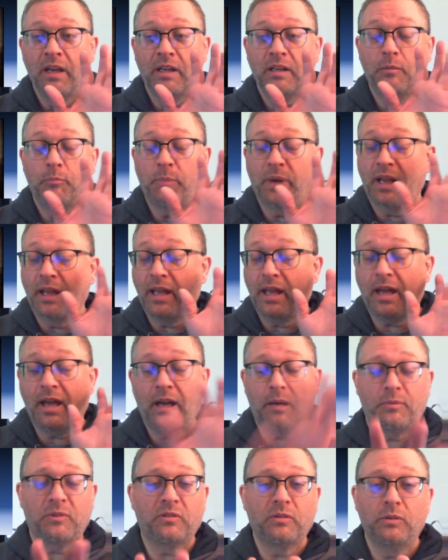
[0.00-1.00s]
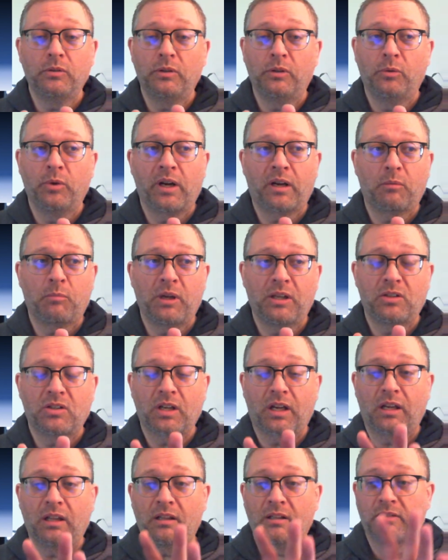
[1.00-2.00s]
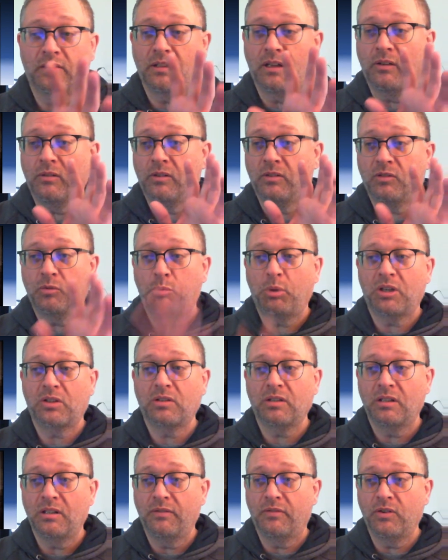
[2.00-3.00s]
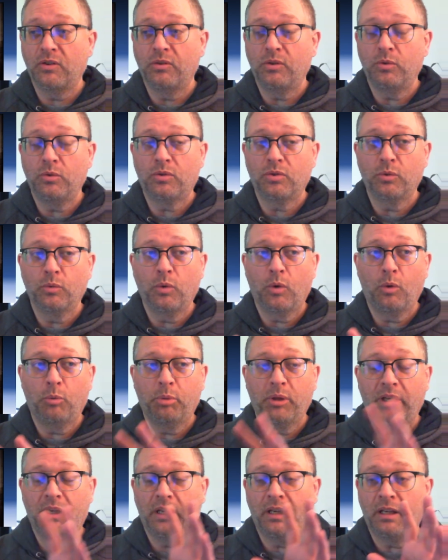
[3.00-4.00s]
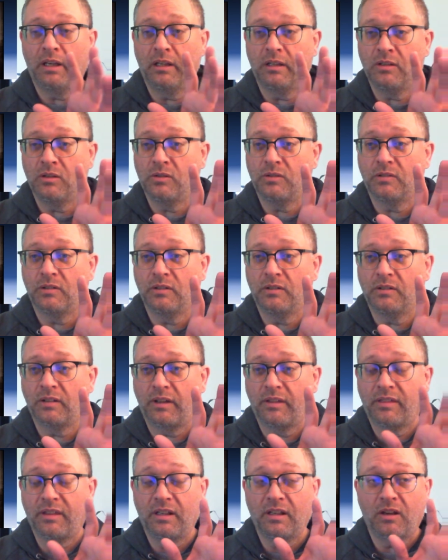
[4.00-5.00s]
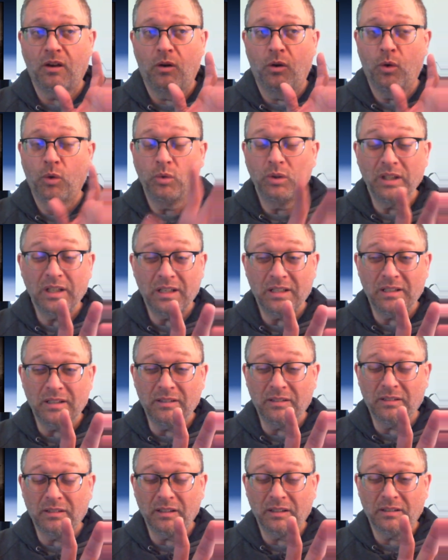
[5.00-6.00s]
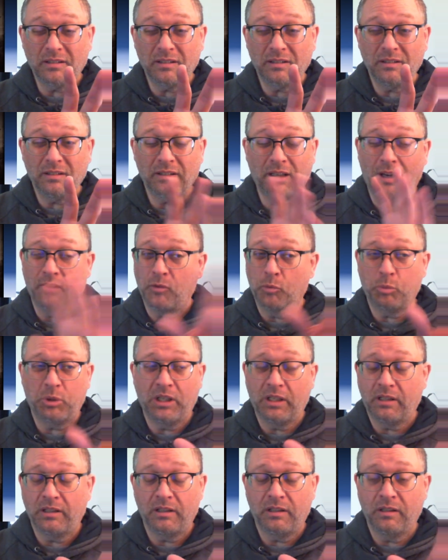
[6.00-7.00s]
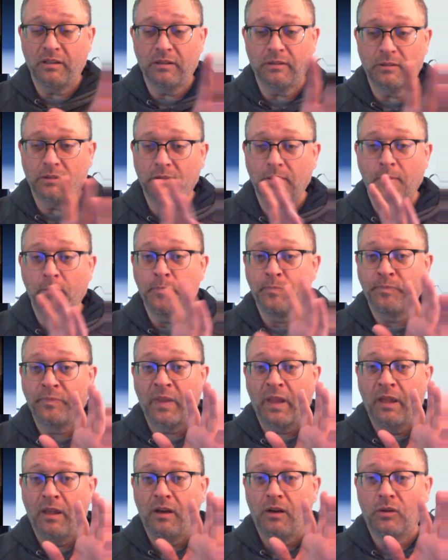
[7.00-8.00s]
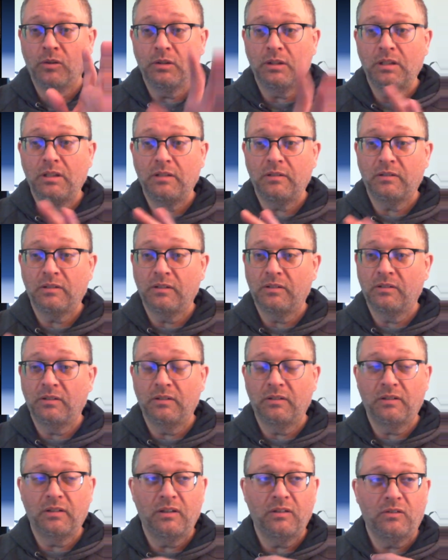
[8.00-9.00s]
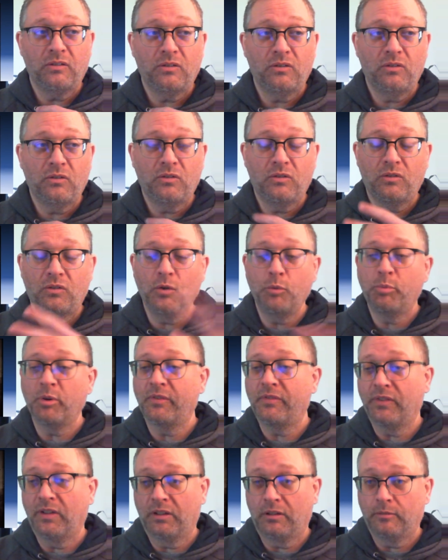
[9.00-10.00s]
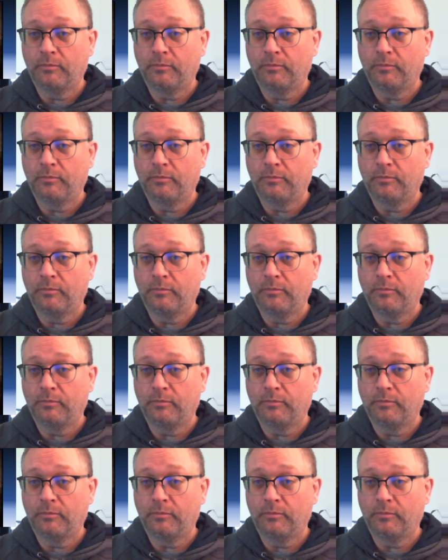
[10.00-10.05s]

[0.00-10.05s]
but I absolutely recommend checking this out, especially if you're new to role playing. It uses, I think, only D6s. I haven't played it in years. Only D6s. Super fun.